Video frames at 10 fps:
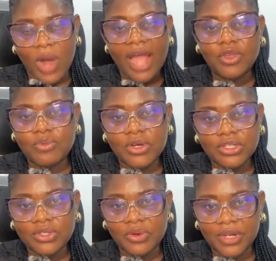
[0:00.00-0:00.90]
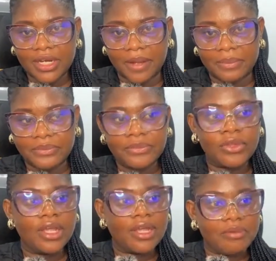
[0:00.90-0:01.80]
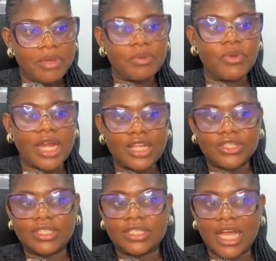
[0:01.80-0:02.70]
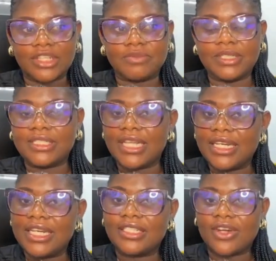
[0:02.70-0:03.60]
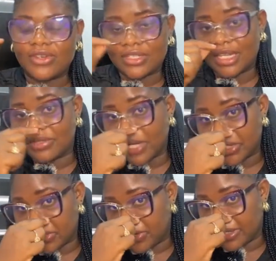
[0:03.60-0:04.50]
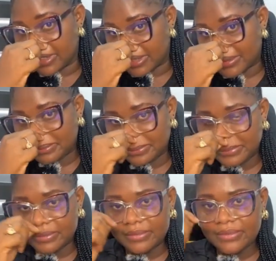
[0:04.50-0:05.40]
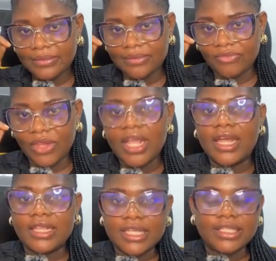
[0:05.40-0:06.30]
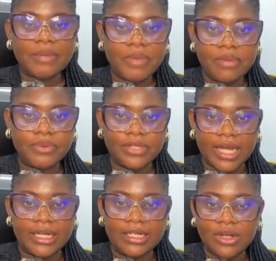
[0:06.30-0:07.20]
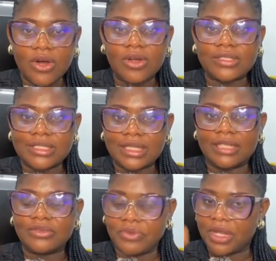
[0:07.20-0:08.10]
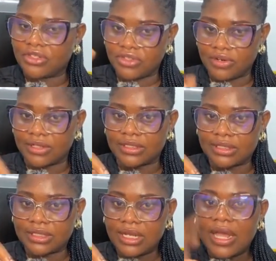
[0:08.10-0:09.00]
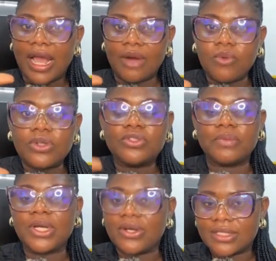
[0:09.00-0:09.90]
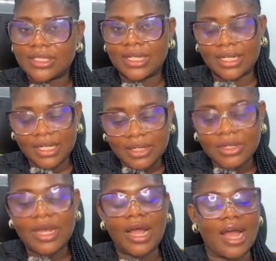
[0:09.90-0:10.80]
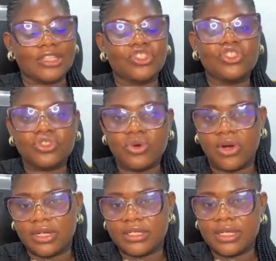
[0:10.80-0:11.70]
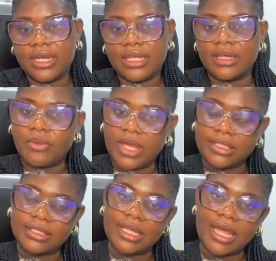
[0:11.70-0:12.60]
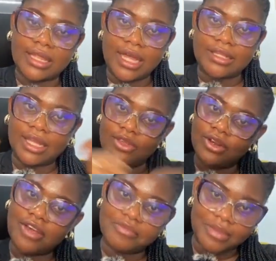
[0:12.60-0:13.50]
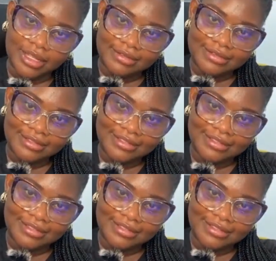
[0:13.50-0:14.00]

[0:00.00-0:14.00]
Why are you monitoring them? People with anxious attachments, they need constant reassurance. These are people that need constant reassurance. I want to be constantly assured that we are together, that you love me.